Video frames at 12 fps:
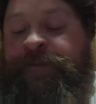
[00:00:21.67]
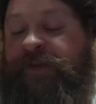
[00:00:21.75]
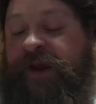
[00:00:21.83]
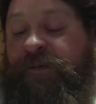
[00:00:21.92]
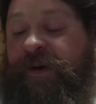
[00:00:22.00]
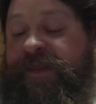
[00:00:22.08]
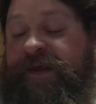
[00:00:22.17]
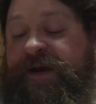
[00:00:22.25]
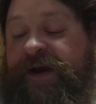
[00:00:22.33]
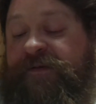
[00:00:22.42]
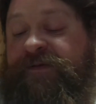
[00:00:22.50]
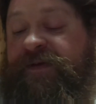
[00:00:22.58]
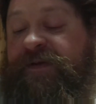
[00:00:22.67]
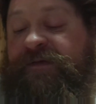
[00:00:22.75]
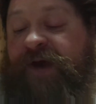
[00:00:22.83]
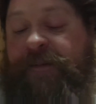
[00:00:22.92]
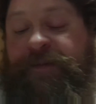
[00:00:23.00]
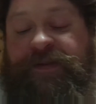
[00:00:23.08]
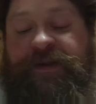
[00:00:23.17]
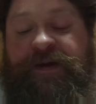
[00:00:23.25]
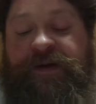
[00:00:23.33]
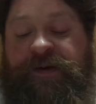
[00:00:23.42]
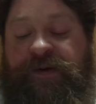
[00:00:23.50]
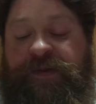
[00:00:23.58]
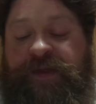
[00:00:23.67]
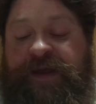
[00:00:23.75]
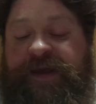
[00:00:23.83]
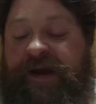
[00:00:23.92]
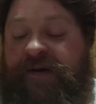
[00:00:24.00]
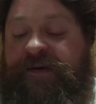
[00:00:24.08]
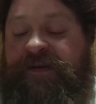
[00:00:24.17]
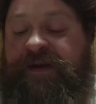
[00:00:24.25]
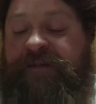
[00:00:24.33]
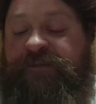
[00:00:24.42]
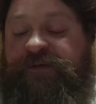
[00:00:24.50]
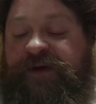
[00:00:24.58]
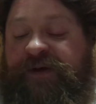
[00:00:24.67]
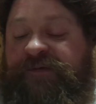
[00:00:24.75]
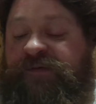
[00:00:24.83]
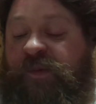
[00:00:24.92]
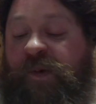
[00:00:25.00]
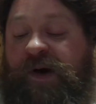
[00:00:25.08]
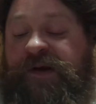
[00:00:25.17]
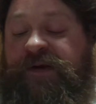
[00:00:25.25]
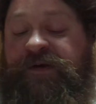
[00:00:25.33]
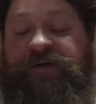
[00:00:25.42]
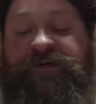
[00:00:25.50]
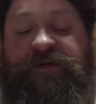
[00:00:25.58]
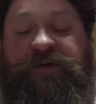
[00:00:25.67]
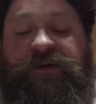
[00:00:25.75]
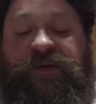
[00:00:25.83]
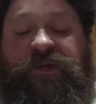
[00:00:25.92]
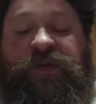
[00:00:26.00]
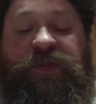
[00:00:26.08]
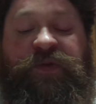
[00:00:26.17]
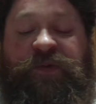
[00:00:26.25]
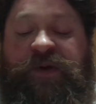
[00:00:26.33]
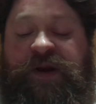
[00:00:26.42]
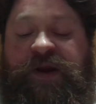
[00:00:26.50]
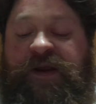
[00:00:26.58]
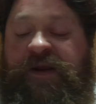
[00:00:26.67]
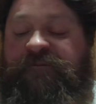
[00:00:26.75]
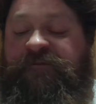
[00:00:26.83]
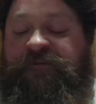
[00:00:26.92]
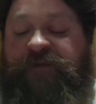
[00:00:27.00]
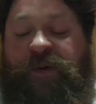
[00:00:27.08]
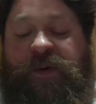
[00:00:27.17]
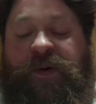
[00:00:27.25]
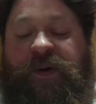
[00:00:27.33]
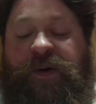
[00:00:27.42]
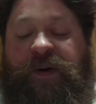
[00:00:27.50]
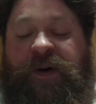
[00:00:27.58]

And when they got to the top of the hill, they counted themselves one, two, three, four.